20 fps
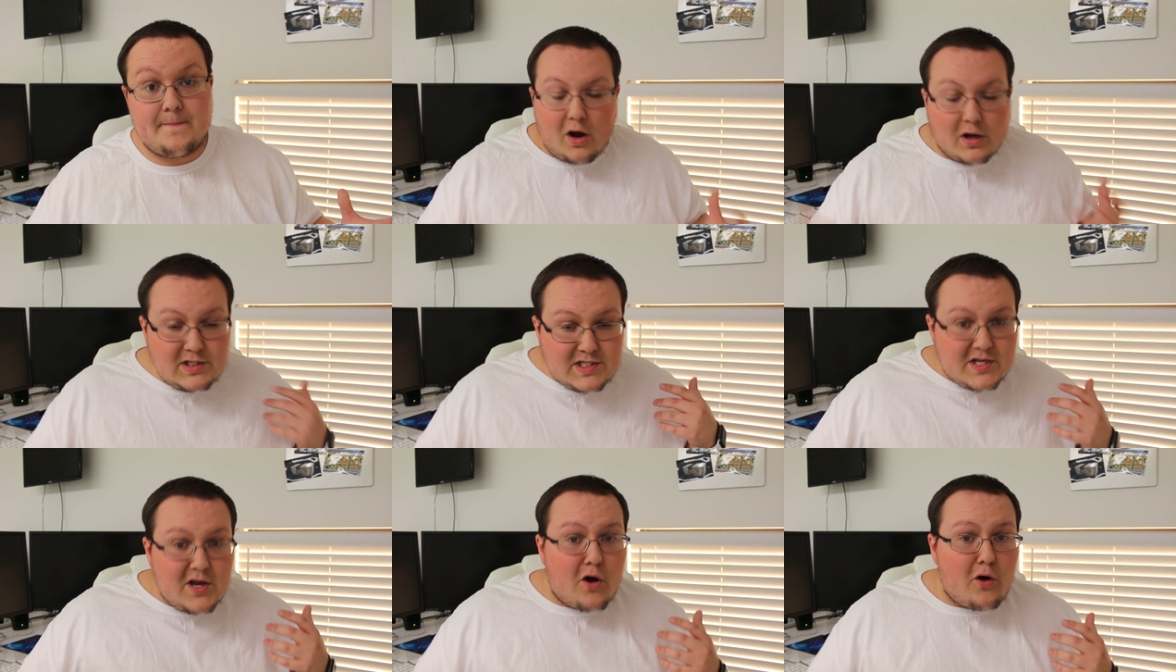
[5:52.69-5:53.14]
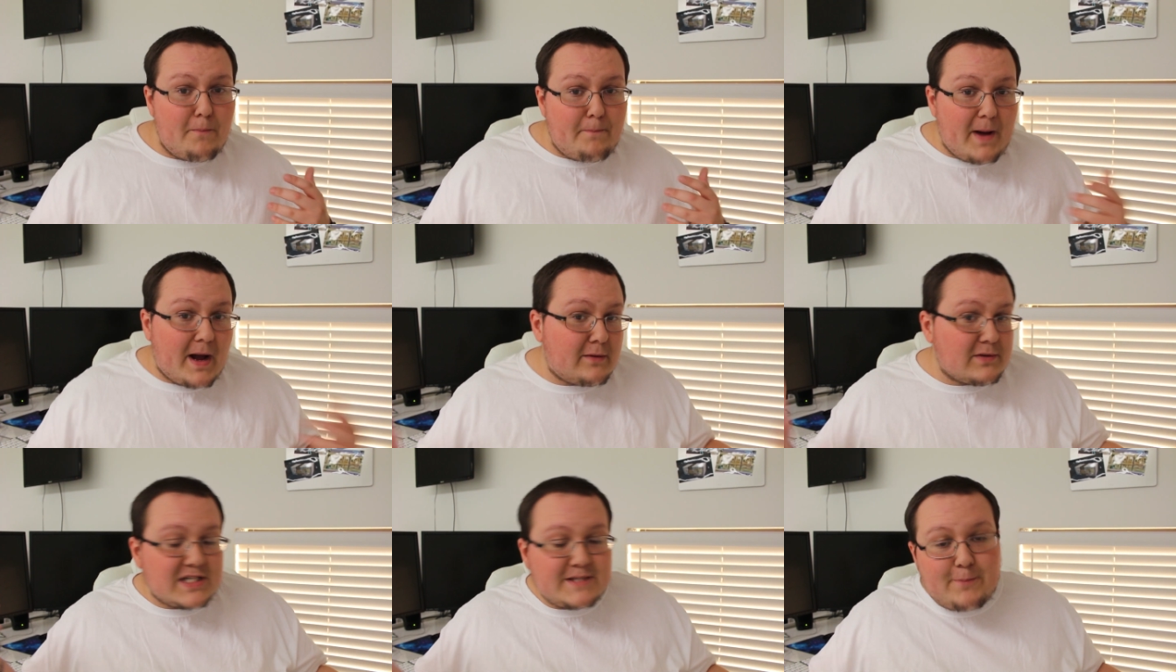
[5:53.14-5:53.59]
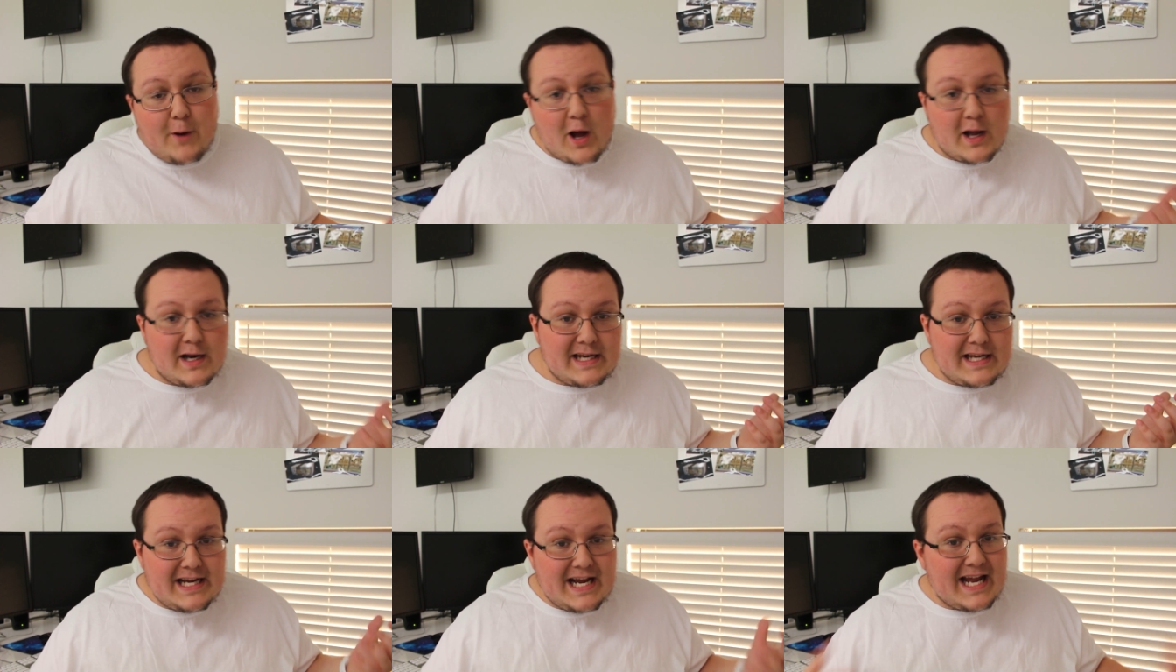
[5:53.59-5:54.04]
Also, by
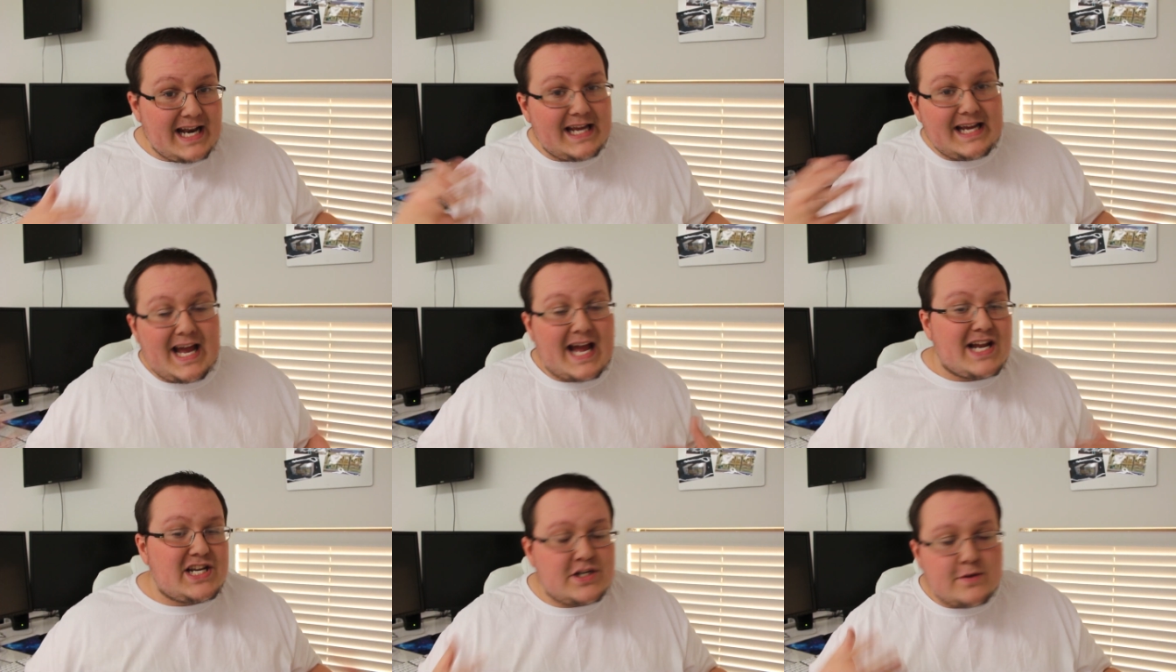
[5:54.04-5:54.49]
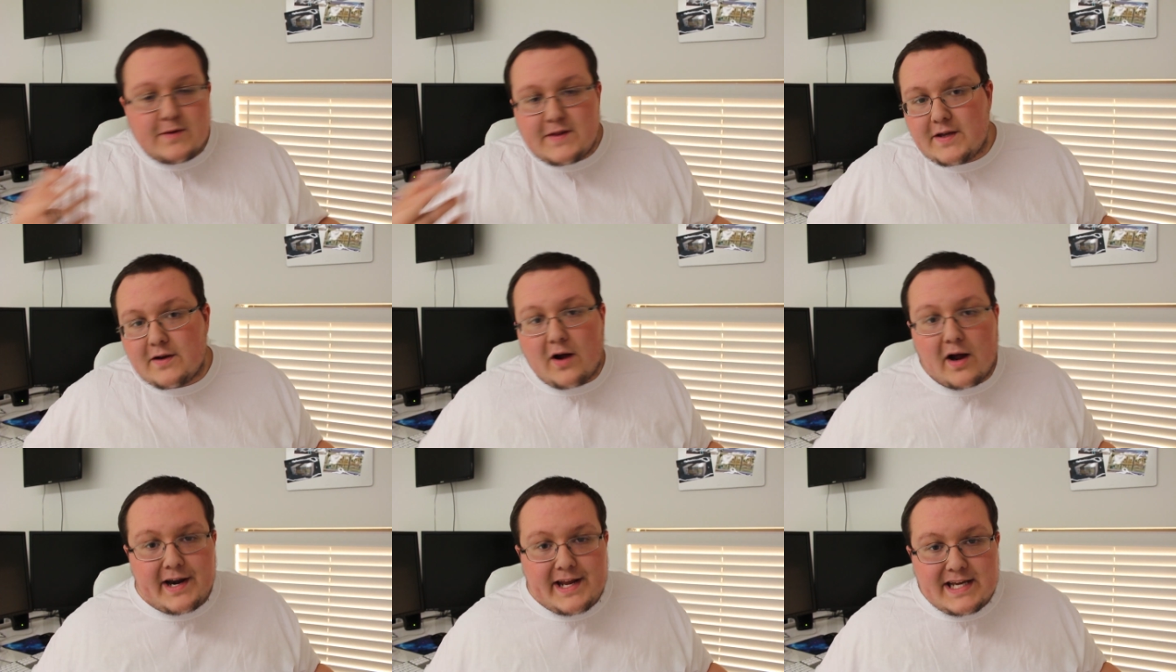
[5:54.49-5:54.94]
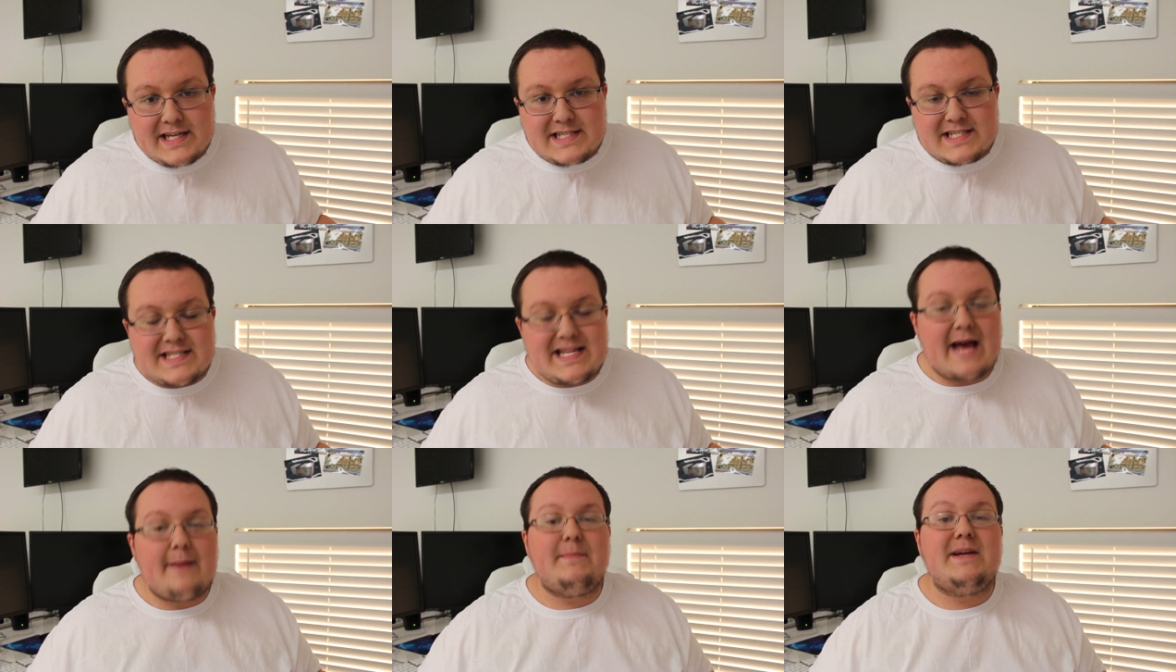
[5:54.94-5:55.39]
responding and engaging with your
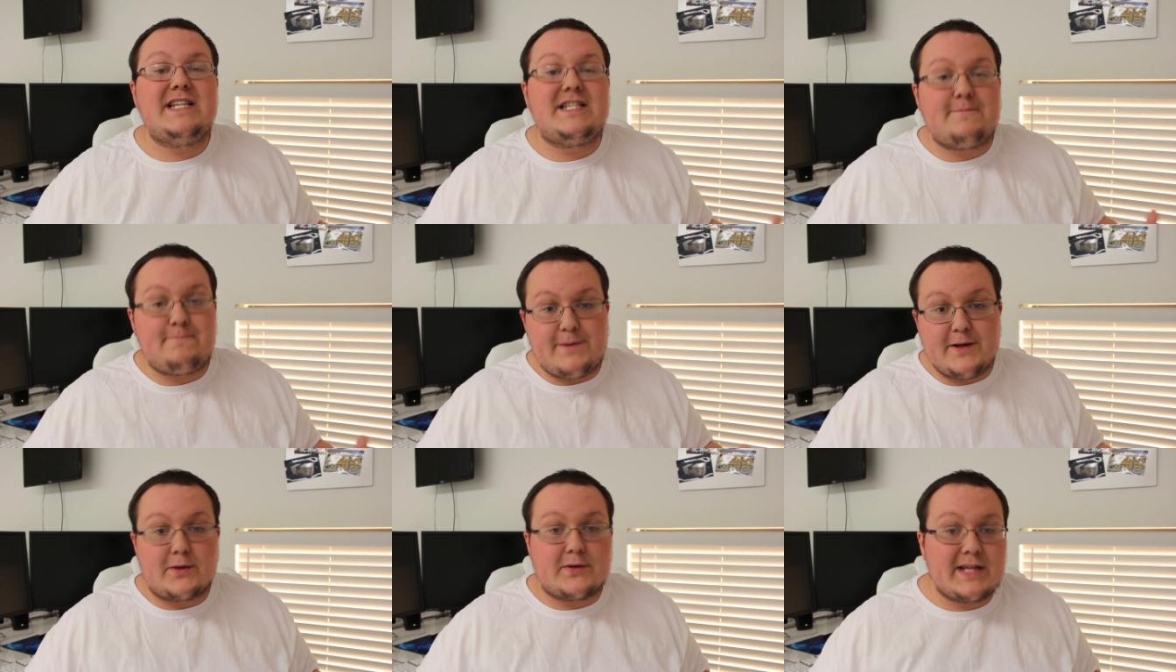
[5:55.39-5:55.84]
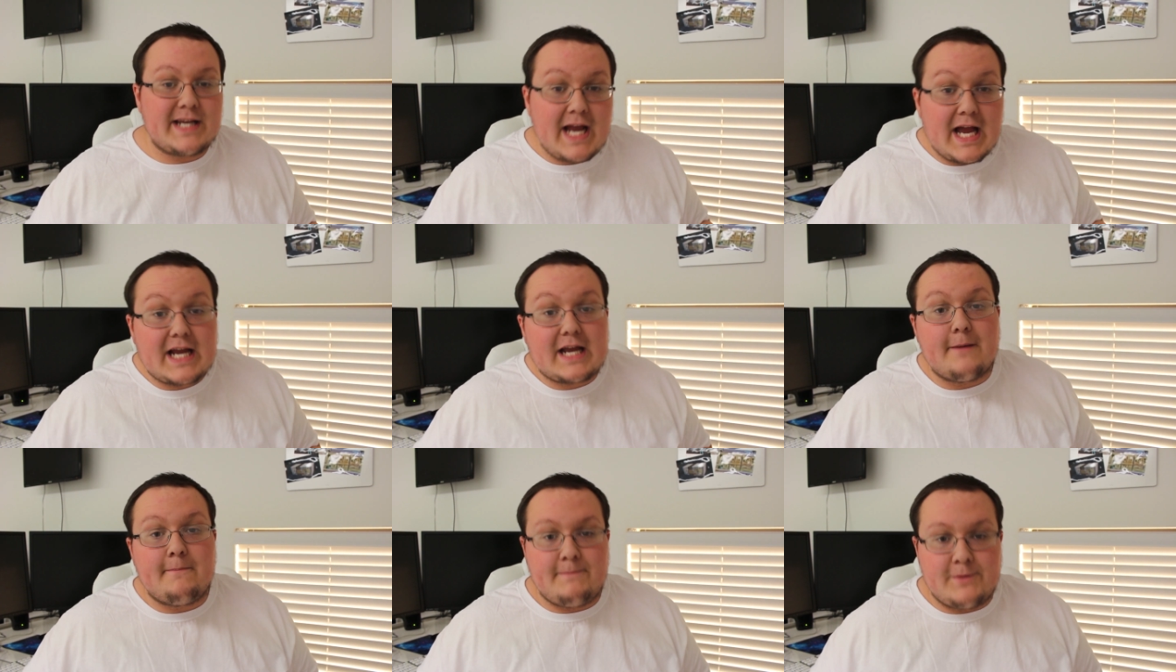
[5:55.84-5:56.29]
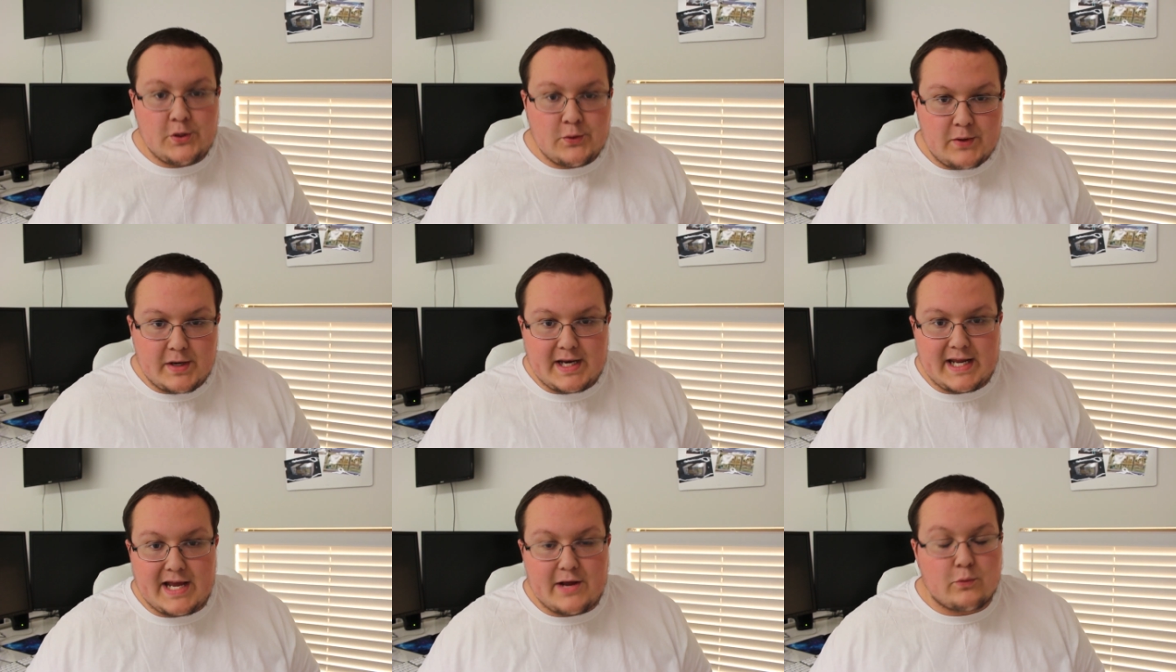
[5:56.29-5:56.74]
audience, that means building a
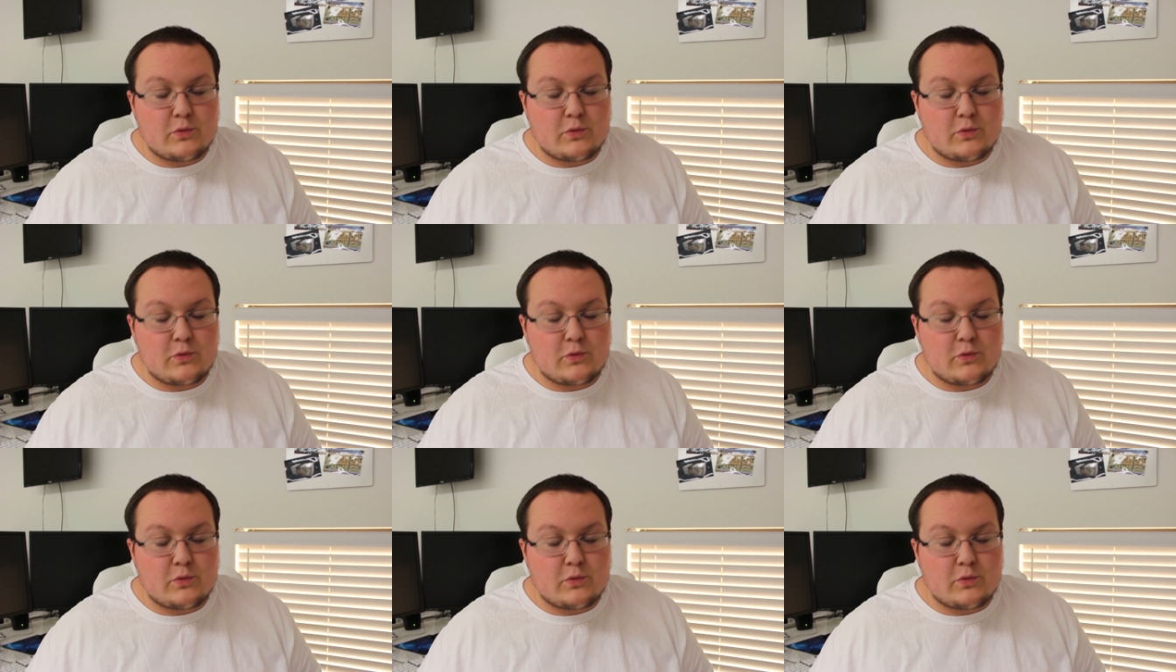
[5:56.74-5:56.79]
community.